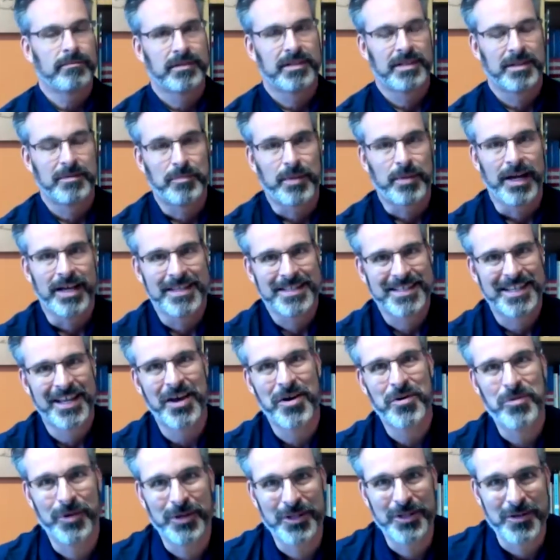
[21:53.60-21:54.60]
it depends
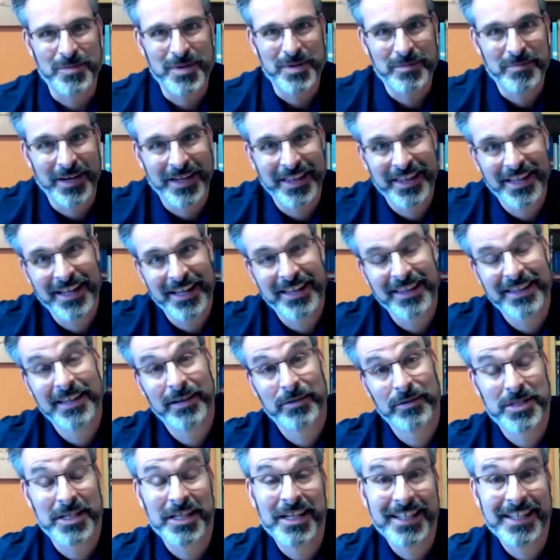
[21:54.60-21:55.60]
what you mean by that. There
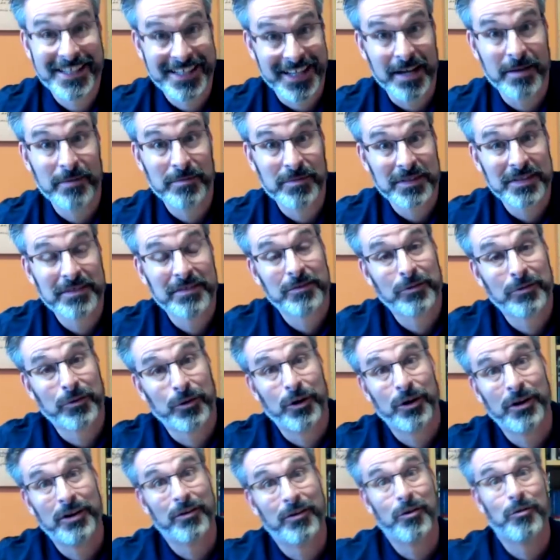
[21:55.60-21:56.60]
was an attempt
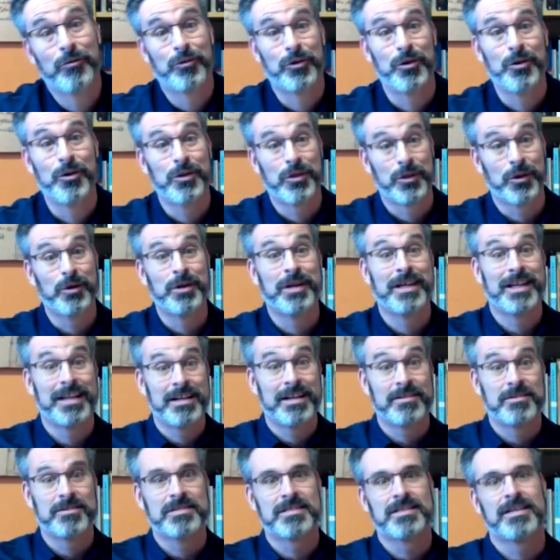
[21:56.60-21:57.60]
for over 30
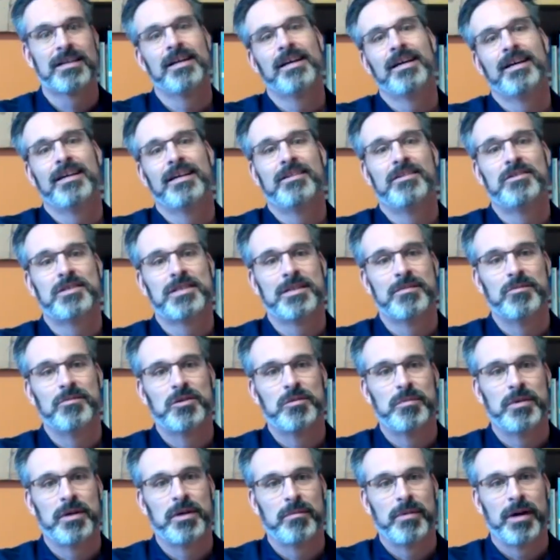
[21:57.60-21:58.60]
years. You seem to
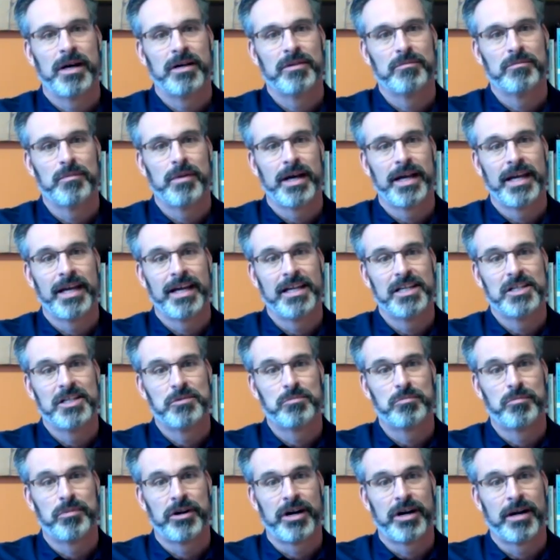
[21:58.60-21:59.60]
be about my
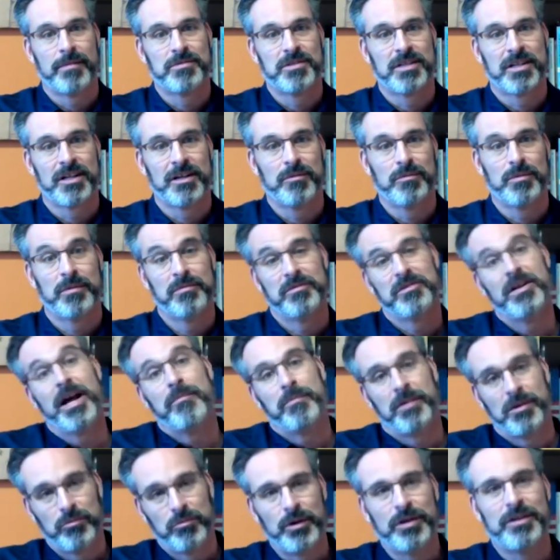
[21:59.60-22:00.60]
age, perhaps a little bit. I
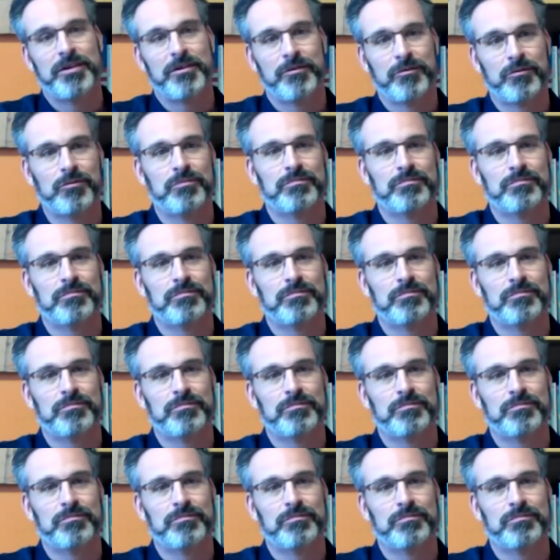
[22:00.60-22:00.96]
mean, you